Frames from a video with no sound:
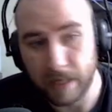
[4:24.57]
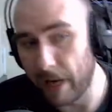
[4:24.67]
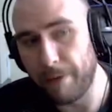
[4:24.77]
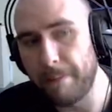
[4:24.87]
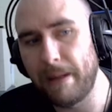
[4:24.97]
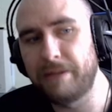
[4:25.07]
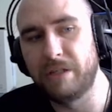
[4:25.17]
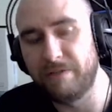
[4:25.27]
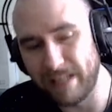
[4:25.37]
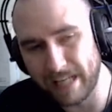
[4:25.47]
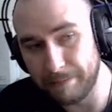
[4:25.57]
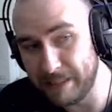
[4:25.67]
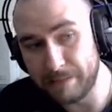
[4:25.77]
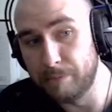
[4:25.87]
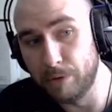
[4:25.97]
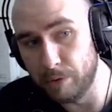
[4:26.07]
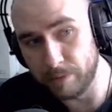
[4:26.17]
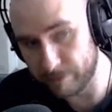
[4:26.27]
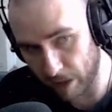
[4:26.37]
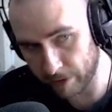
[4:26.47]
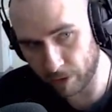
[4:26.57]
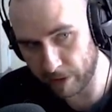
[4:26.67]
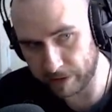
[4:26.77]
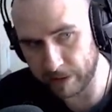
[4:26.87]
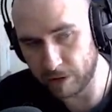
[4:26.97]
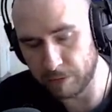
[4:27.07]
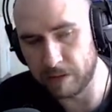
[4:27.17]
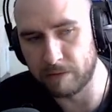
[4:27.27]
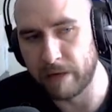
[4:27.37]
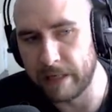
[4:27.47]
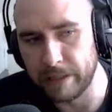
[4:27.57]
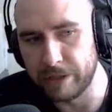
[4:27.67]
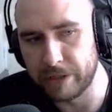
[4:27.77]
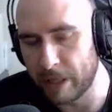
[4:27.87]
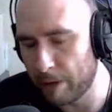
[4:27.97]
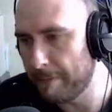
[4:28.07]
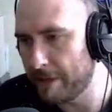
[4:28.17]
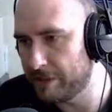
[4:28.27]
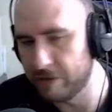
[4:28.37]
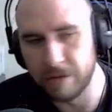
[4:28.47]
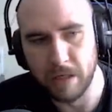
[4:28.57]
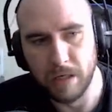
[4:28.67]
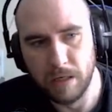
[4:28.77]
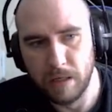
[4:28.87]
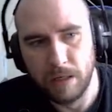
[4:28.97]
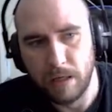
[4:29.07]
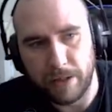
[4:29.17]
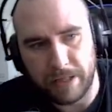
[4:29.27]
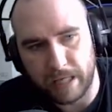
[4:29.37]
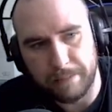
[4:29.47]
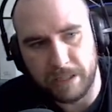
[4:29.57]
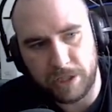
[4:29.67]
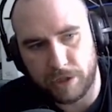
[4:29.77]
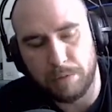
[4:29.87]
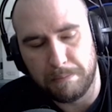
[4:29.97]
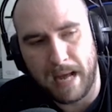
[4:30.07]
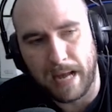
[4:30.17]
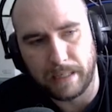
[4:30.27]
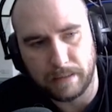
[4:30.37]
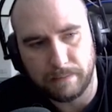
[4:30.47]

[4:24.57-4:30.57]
Now imagine if the enemies moved unlike they do in the range. Now imagine the enemies shoot back.